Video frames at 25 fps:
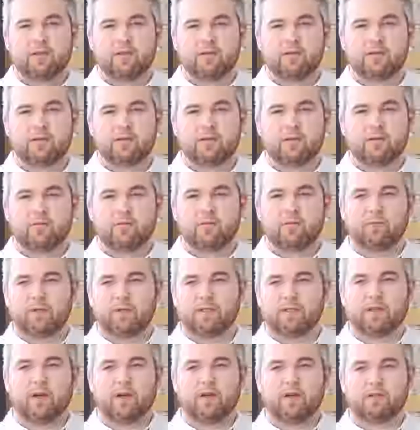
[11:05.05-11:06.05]
So when
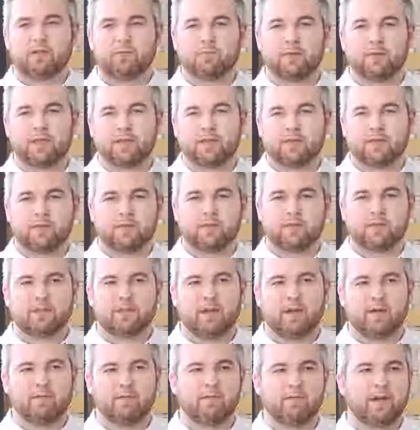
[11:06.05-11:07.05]
it's auction-based, there's
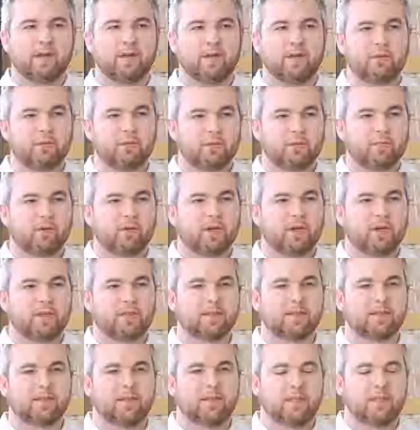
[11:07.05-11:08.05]
a variable
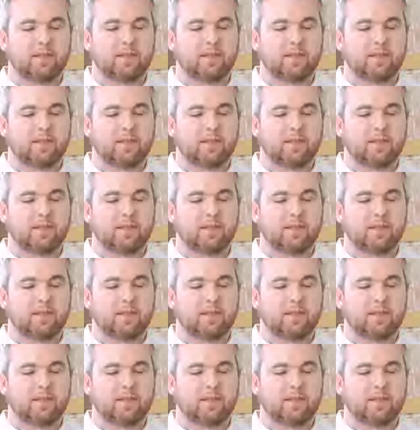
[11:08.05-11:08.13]
price.